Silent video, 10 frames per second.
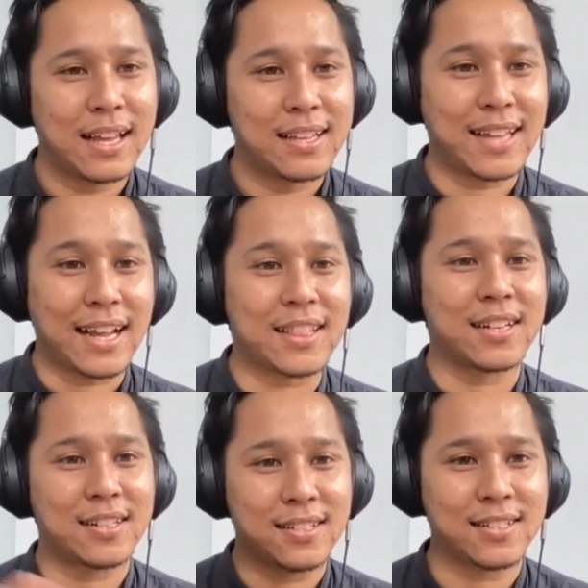
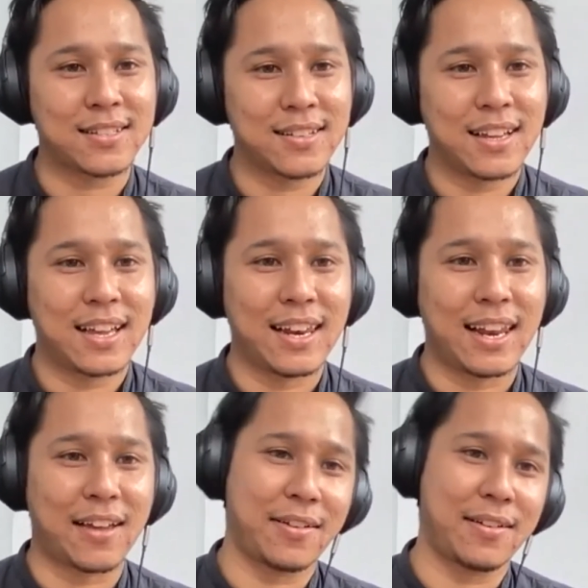sectors,
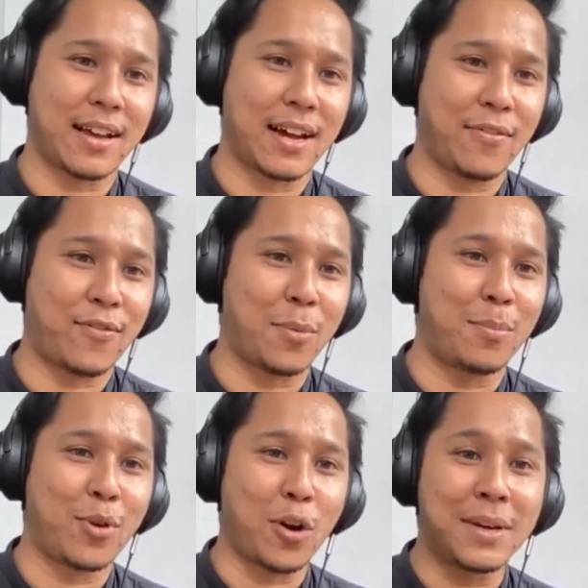like
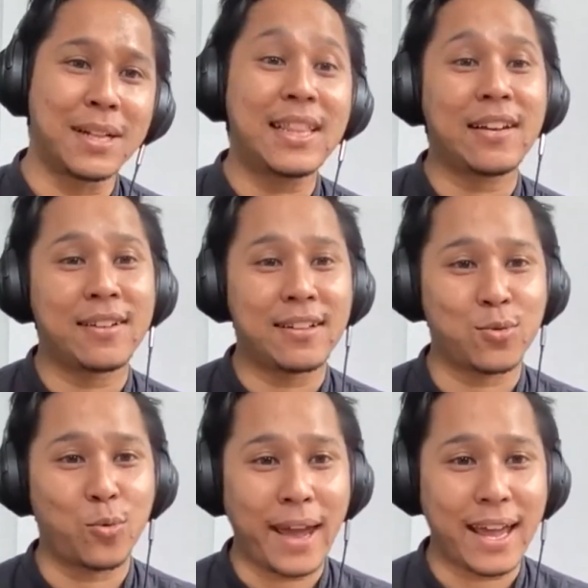from raw material
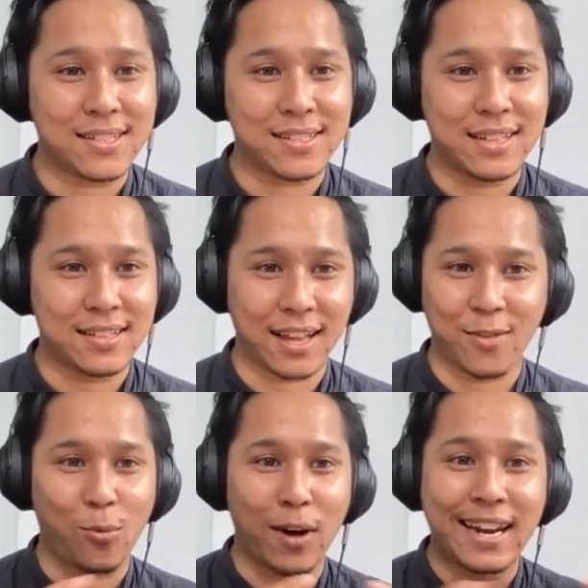to waste, there's
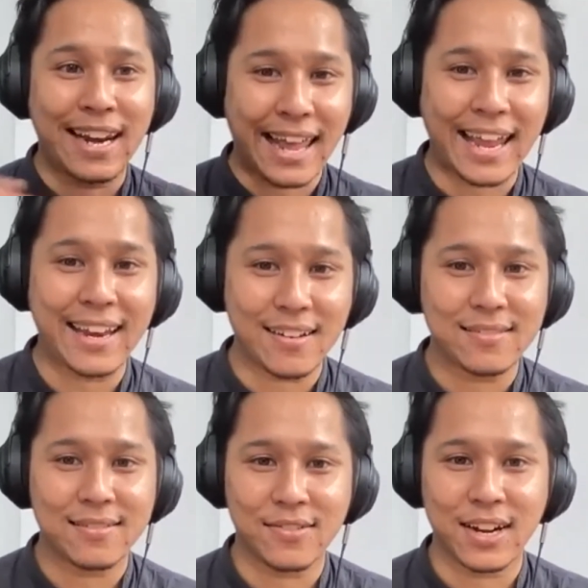like one lane,
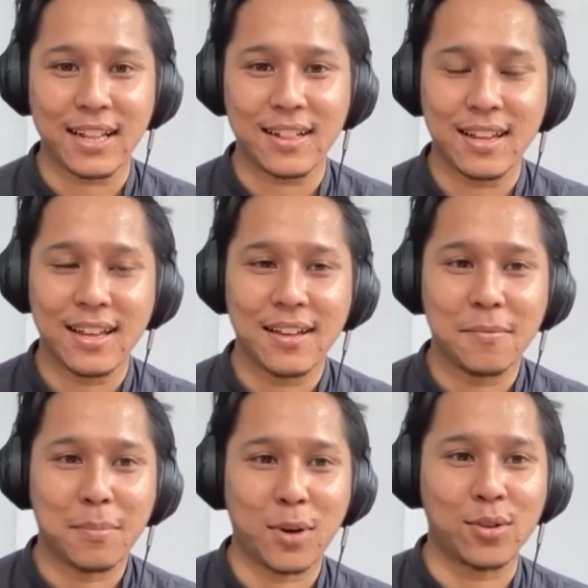right?
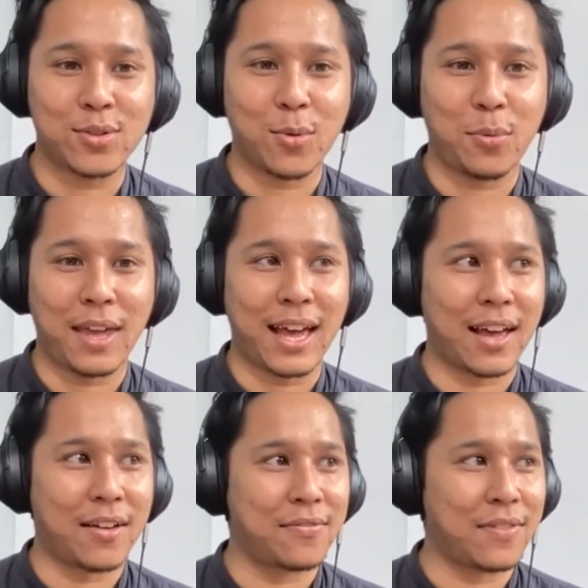But also we
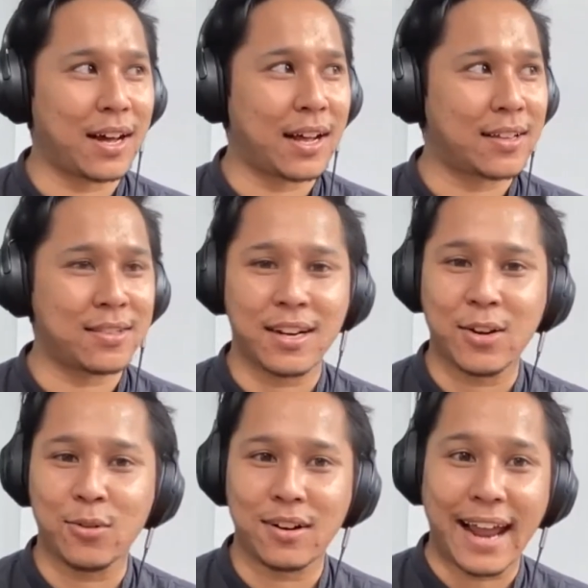have
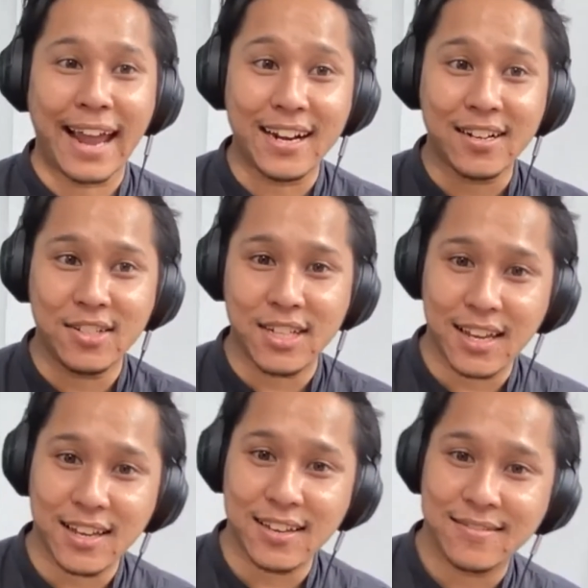circular energy